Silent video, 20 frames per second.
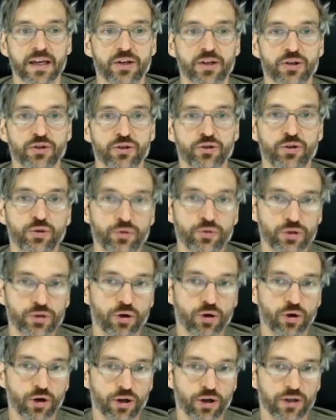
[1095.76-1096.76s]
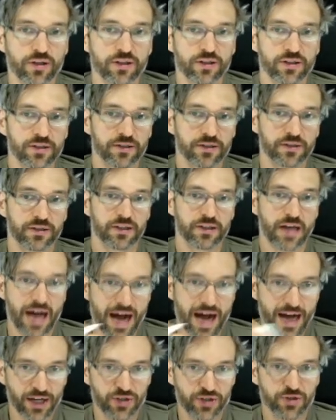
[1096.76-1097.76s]
to your
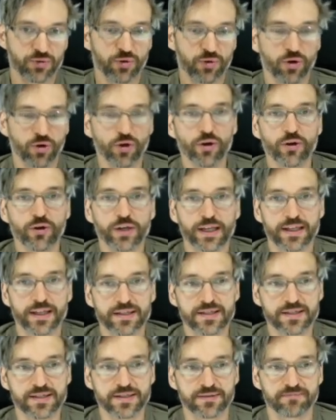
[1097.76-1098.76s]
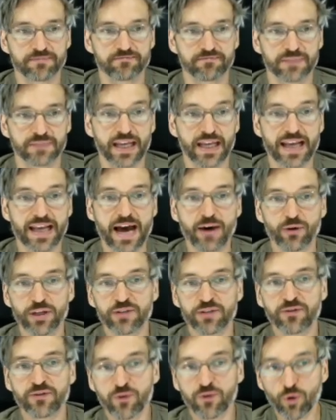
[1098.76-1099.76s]
actual earnings. And now in
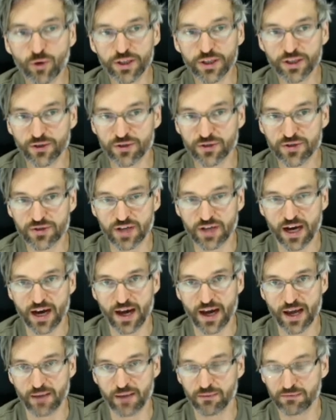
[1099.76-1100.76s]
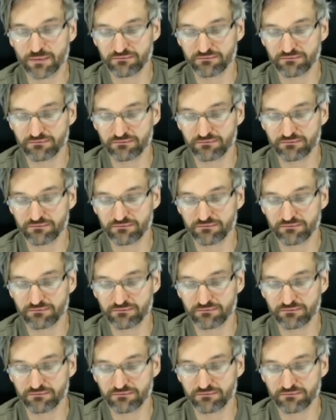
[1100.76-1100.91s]
4 years' time,